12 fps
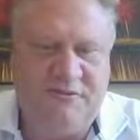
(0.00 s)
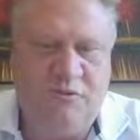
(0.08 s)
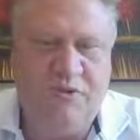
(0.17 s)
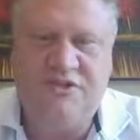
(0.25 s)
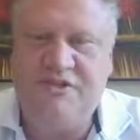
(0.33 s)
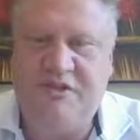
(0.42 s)

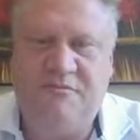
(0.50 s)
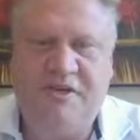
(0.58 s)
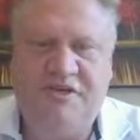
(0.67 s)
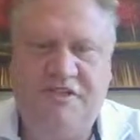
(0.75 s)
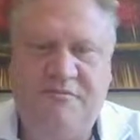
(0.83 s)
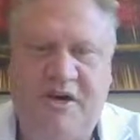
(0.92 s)
which still
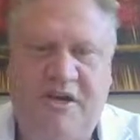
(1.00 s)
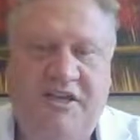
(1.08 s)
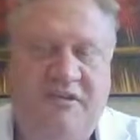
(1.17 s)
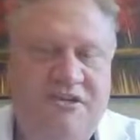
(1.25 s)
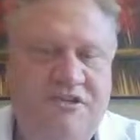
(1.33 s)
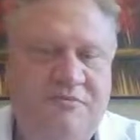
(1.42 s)
makes you
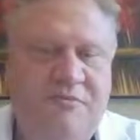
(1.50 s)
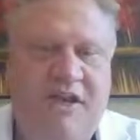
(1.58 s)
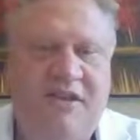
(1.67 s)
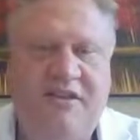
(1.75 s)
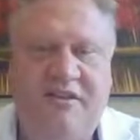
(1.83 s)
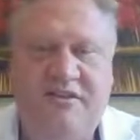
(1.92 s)
money because you're
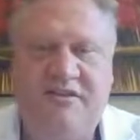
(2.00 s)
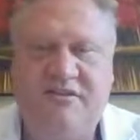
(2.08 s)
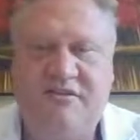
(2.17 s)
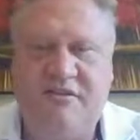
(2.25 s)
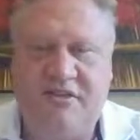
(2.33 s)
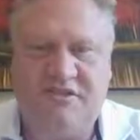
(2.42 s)
betting in
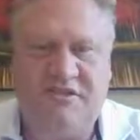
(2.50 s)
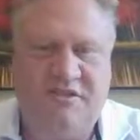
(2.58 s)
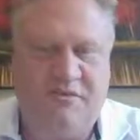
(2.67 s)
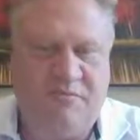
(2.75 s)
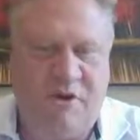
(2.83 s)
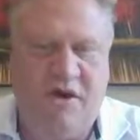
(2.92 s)
this
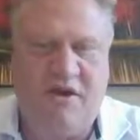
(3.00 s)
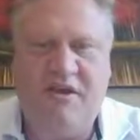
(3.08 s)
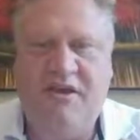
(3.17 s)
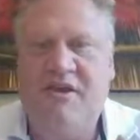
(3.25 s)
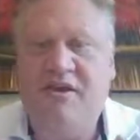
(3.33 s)
bot.